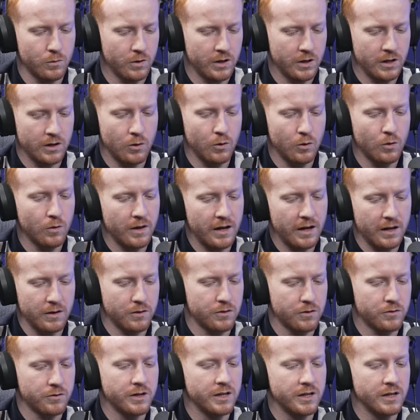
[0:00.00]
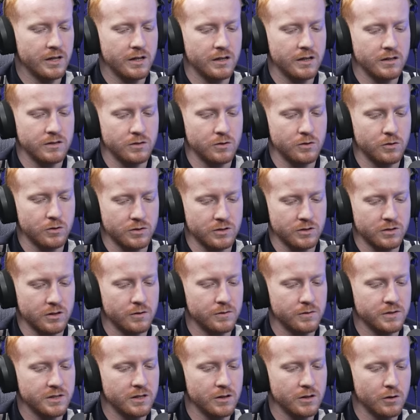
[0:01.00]
in all that 3 years, you're
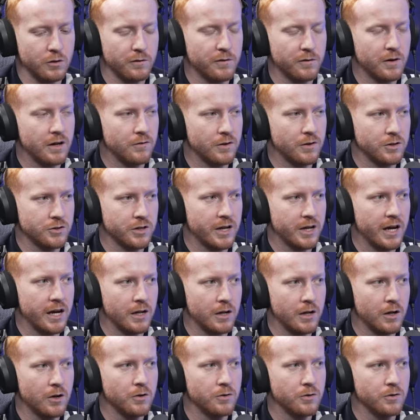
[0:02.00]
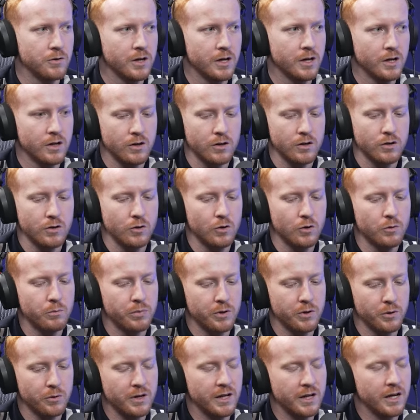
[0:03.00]
servicing your 500K loan, you're
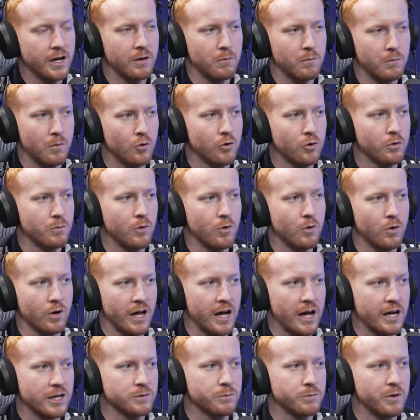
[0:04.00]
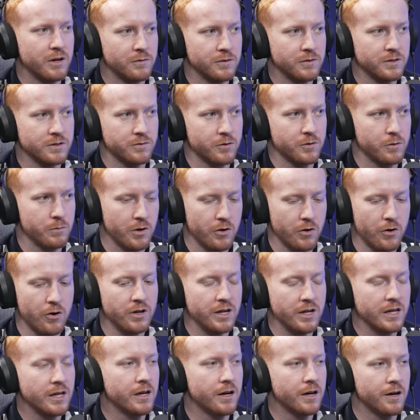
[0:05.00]
building up more and more cash buffers from your
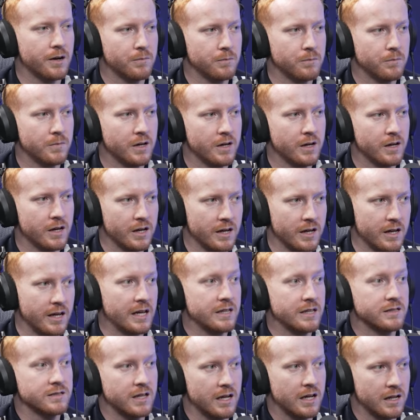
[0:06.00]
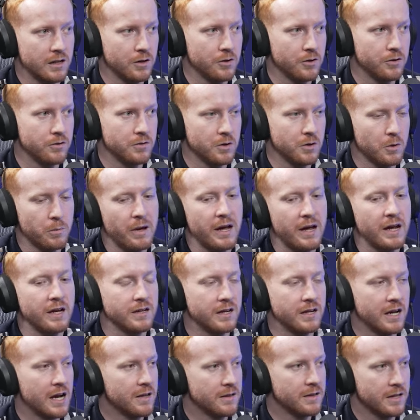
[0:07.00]
own income against that loan. You're
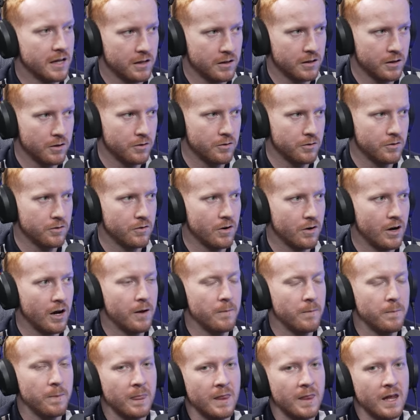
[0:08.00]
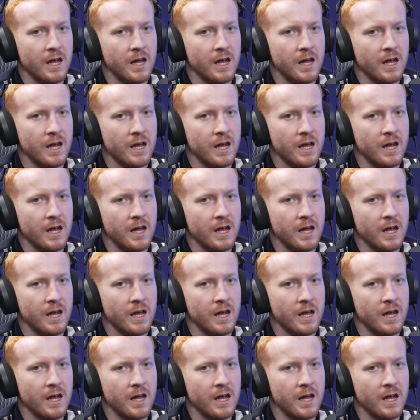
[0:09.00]
paying down that loan, right?